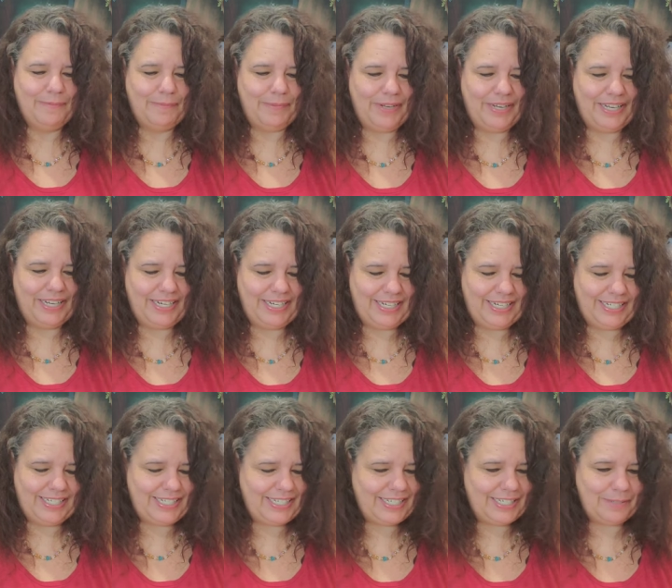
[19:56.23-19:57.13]
But
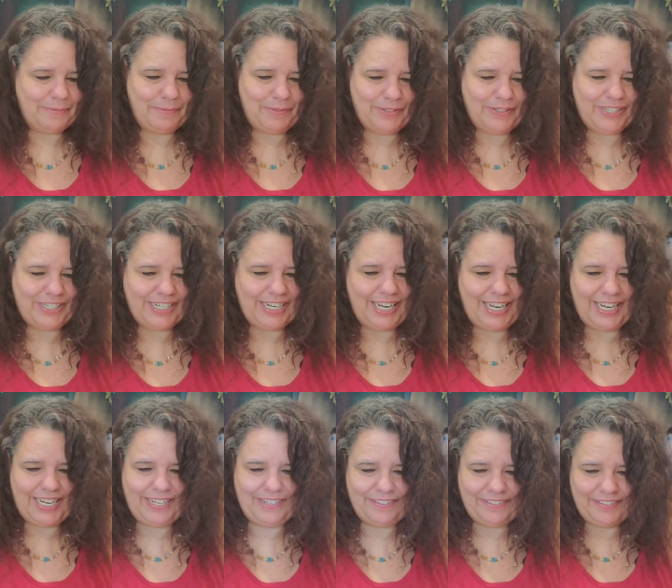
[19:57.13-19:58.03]
it's just a Blue
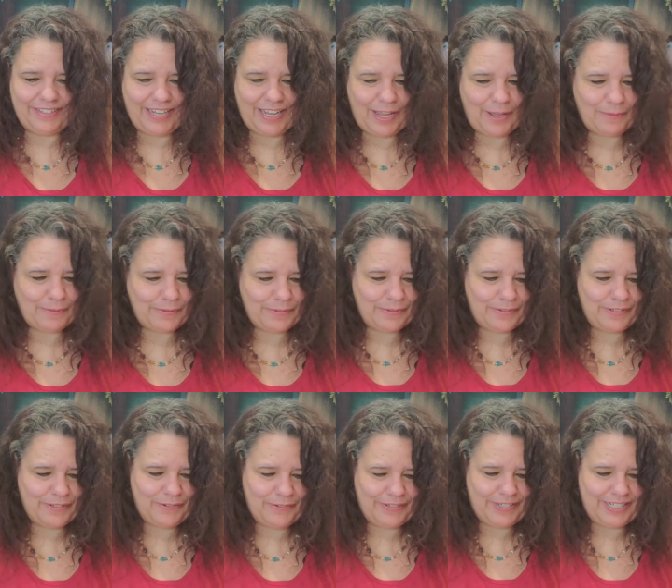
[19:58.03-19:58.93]
Jay.
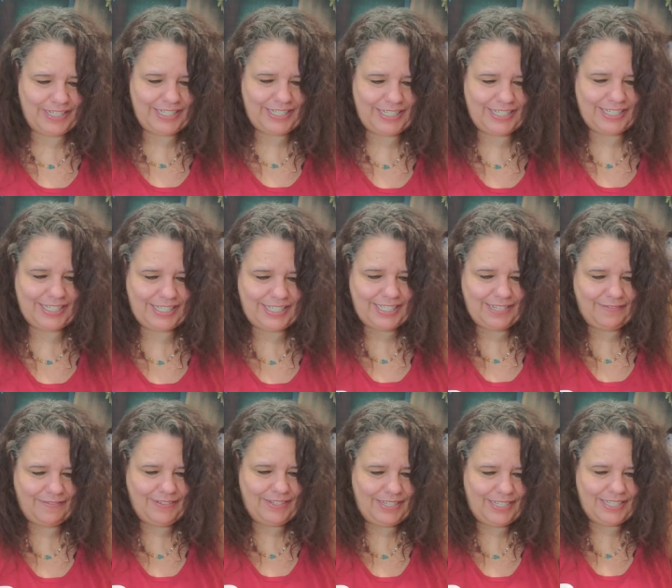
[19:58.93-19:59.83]
Absolutely gorgeous.
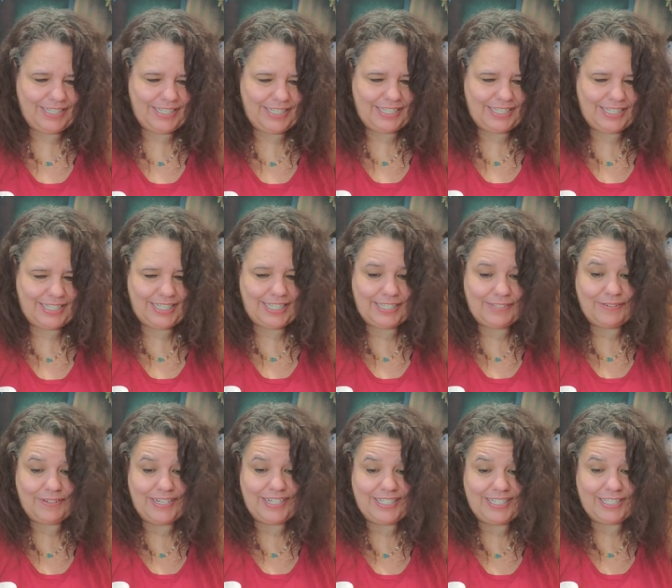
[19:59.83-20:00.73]
This
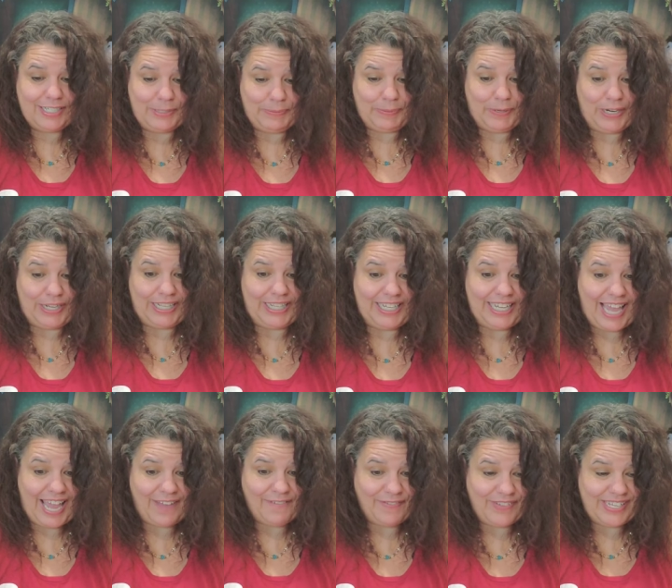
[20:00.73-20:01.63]
one is a sparkly
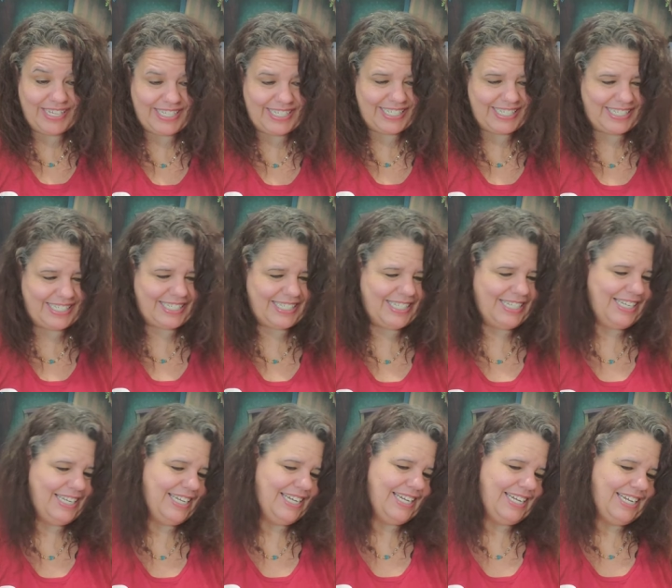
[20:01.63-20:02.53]
canvas.
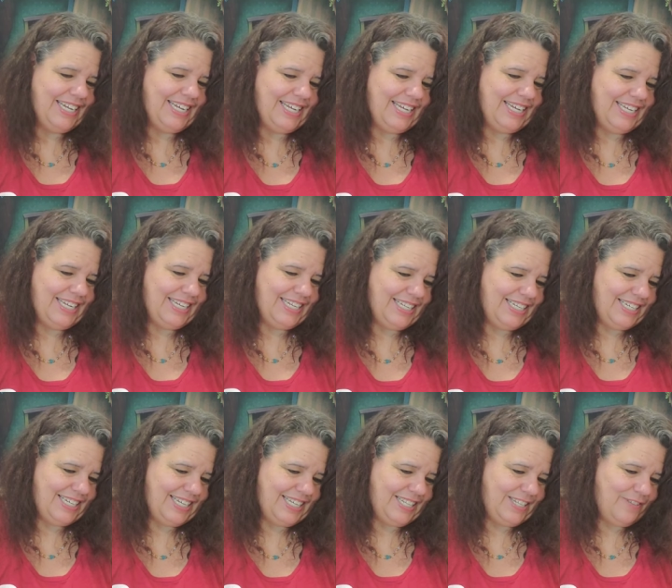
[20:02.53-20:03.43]

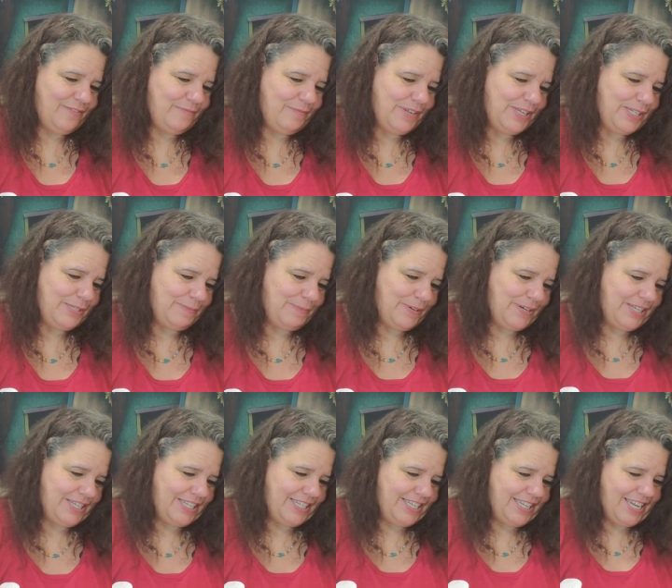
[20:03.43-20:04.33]
And I love my
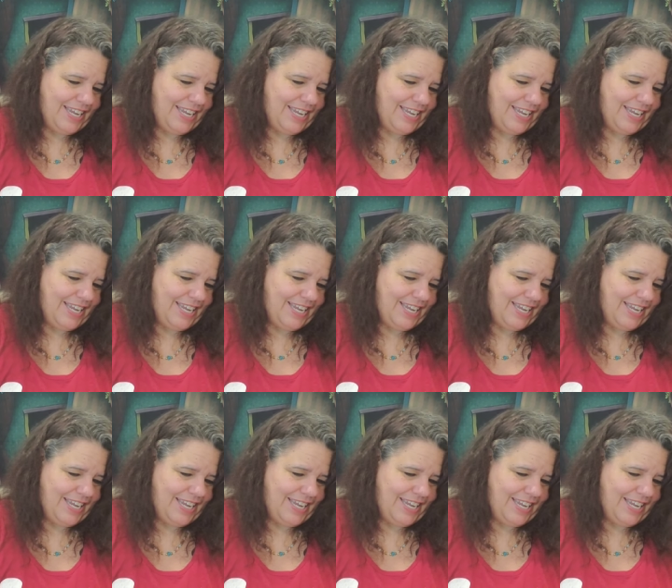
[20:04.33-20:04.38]
sparkly